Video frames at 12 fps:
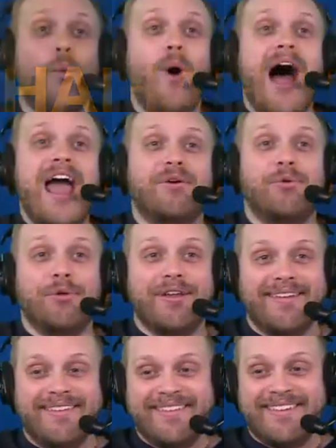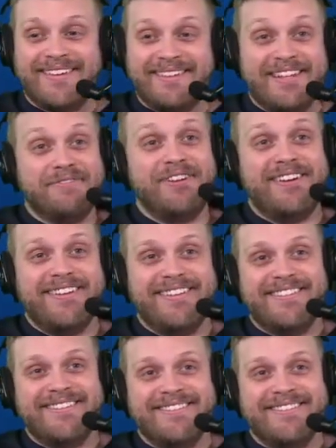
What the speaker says: wild, Cleveland?